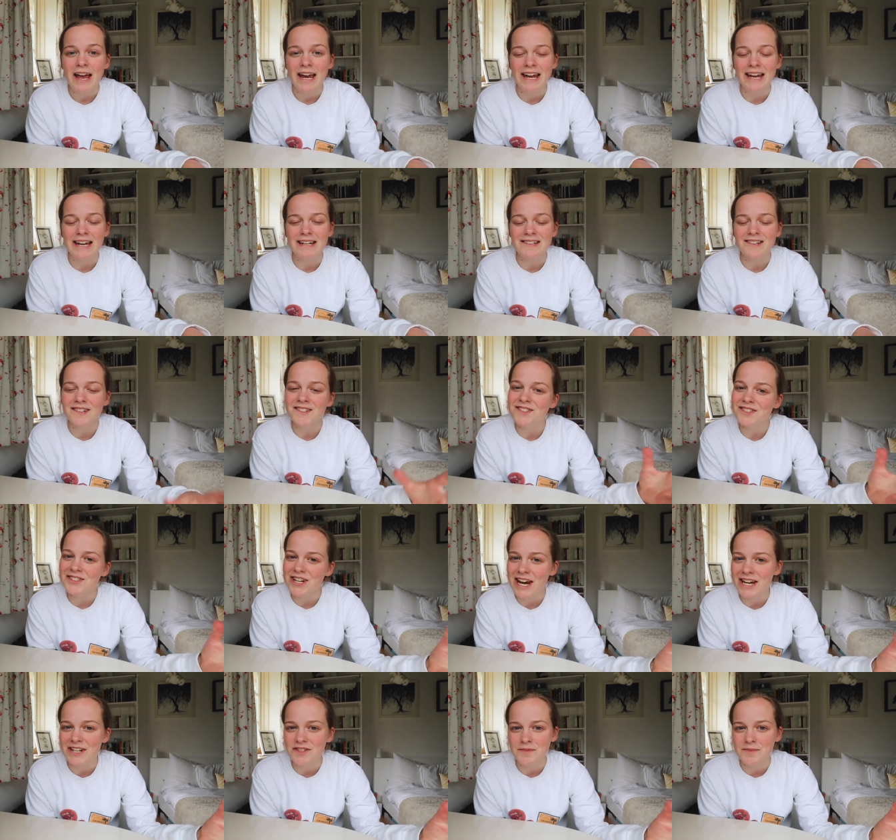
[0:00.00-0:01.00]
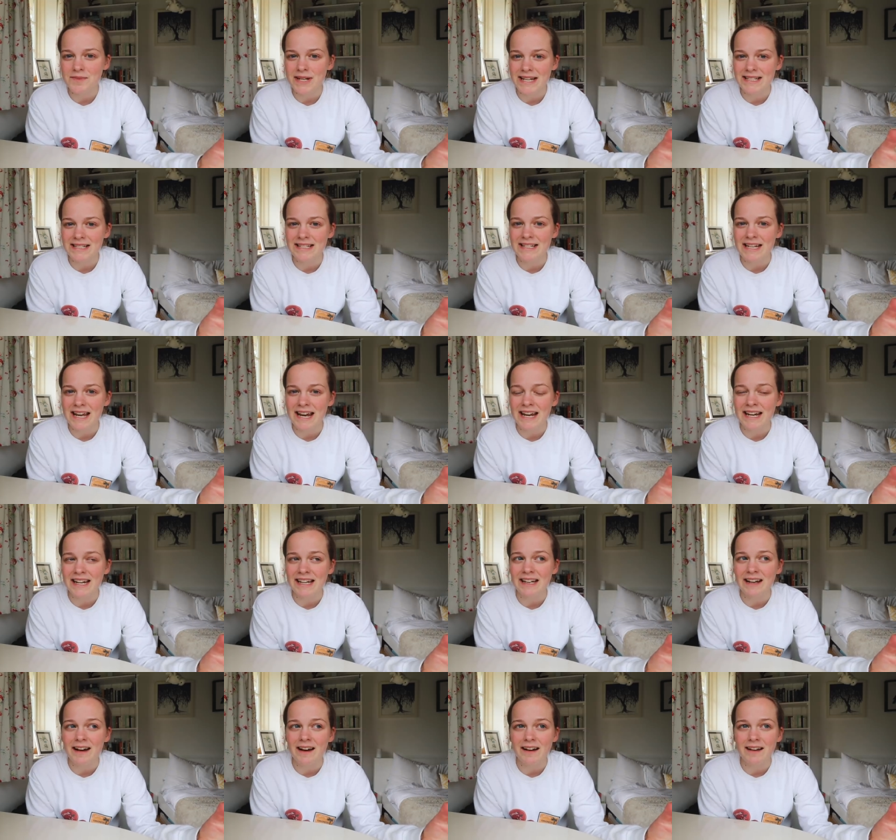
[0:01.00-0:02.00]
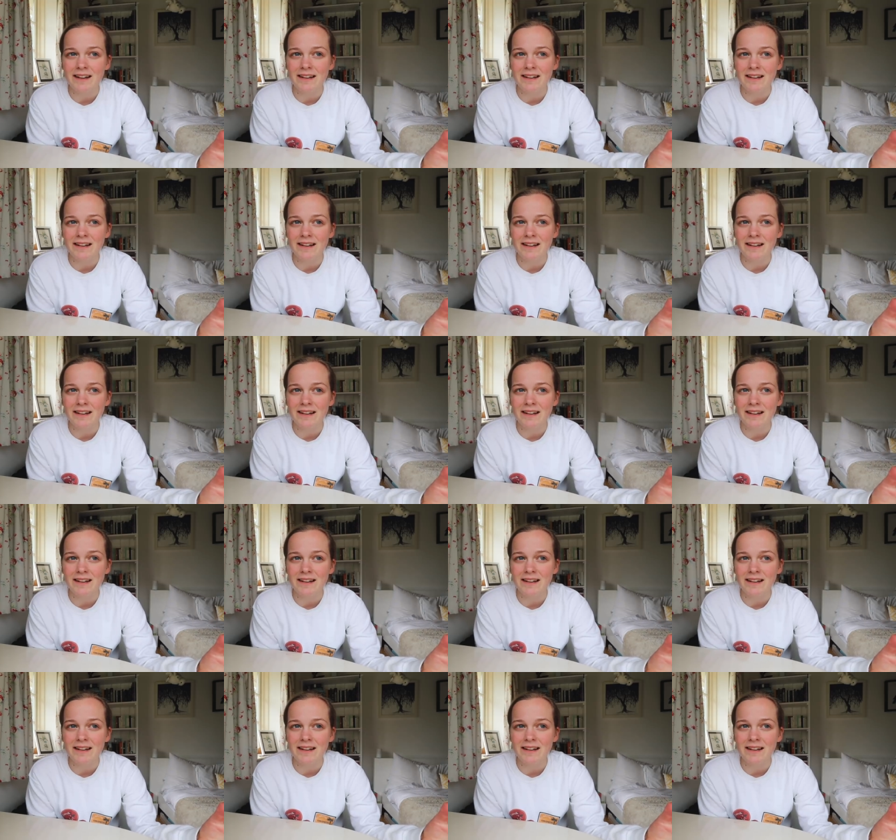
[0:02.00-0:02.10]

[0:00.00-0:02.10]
It does change from day to day.